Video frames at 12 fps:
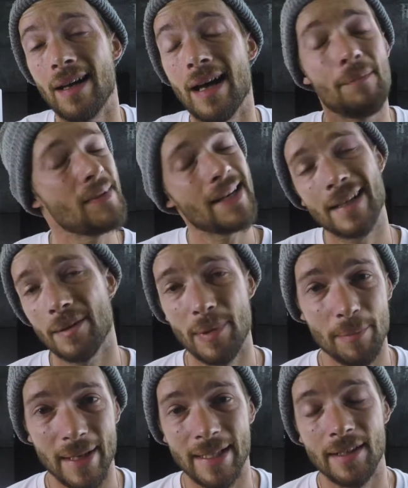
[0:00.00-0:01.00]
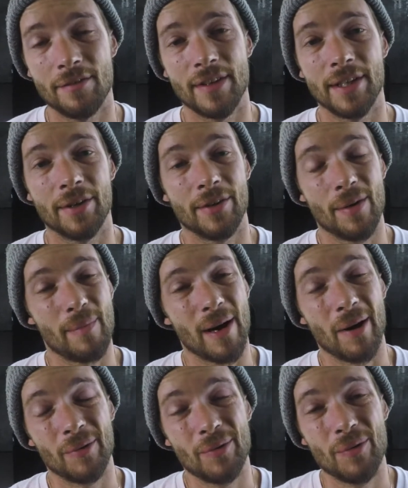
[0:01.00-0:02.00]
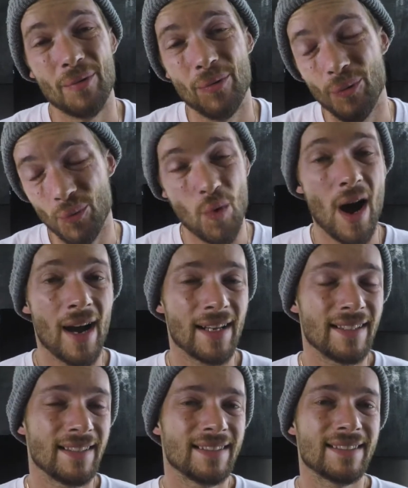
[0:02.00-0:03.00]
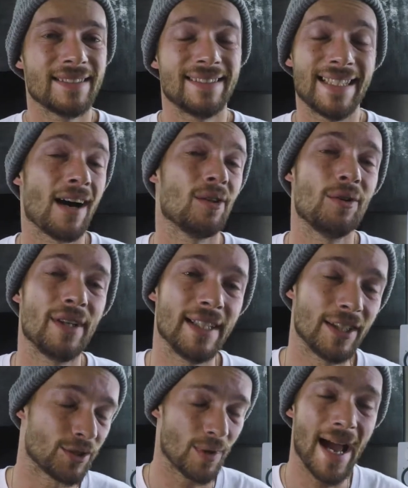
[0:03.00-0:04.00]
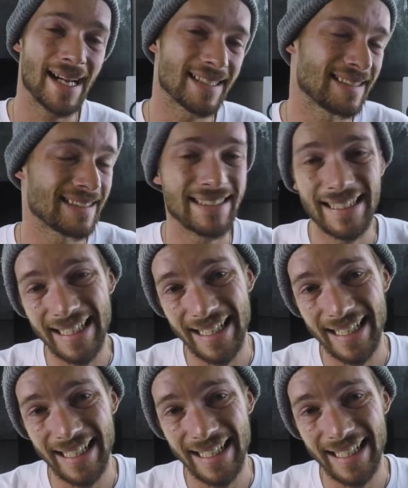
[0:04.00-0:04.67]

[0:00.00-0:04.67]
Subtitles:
I'm not gonna be making a video about why downloading cracked,